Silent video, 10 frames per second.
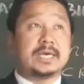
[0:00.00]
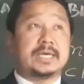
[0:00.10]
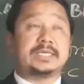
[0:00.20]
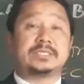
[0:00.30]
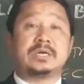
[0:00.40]

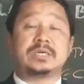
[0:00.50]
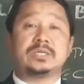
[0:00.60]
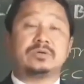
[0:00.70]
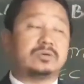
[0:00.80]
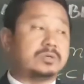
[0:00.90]
is not
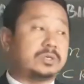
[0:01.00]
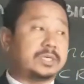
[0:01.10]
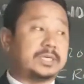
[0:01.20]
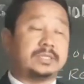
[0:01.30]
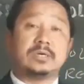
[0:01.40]

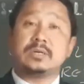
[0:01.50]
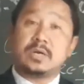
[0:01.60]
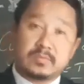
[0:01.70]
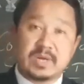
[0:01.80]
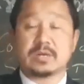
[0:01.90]
in the
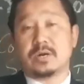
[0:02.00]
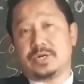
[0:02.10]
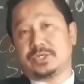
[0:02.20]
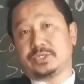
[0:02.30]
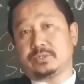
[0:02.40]
normal
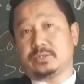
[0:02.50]
condition.